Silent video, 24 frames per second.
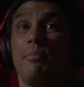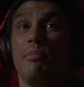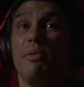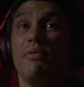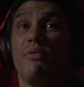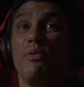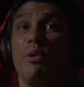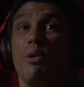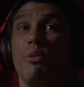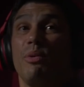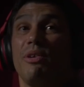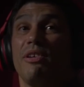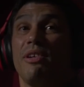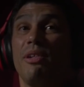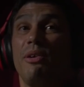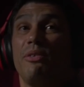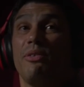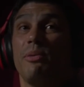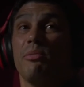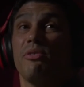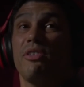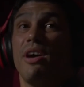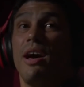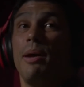before we
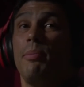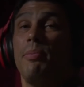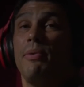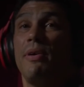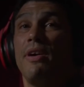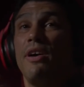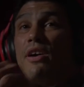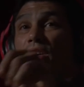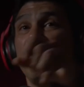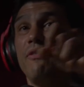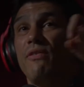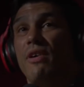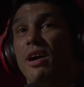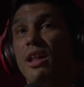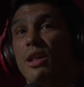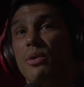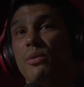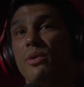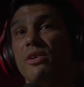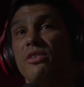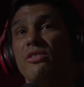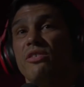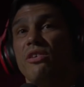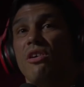close up shop,
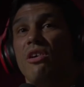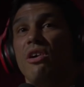follow us